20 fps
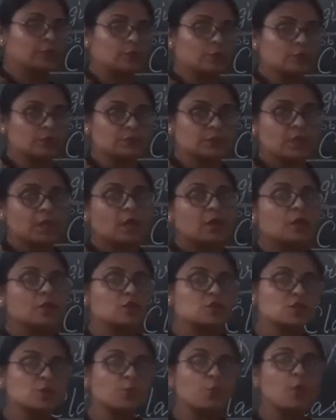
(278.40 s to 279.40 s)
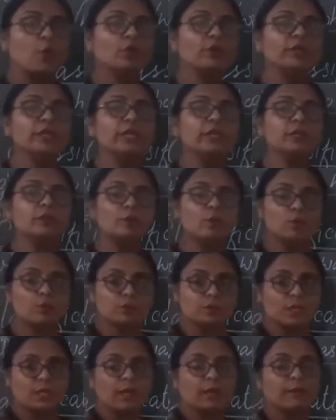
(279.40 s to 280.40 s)
clause. Subordinate
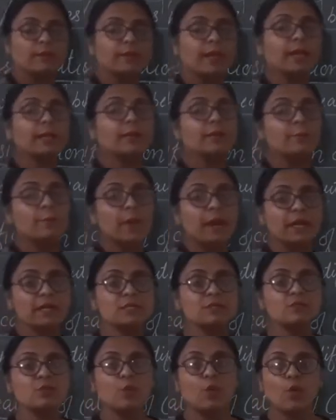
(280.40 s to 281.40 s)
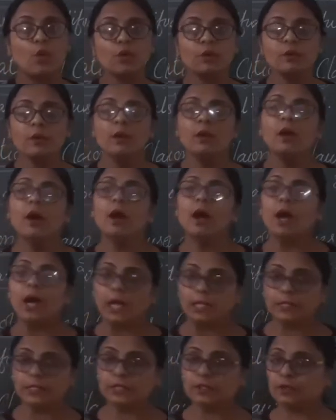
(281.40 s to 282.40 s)
clause that depends on
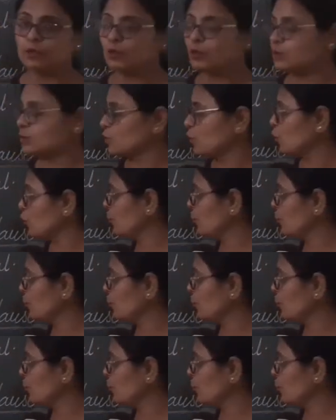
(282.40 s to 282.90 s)
other clause or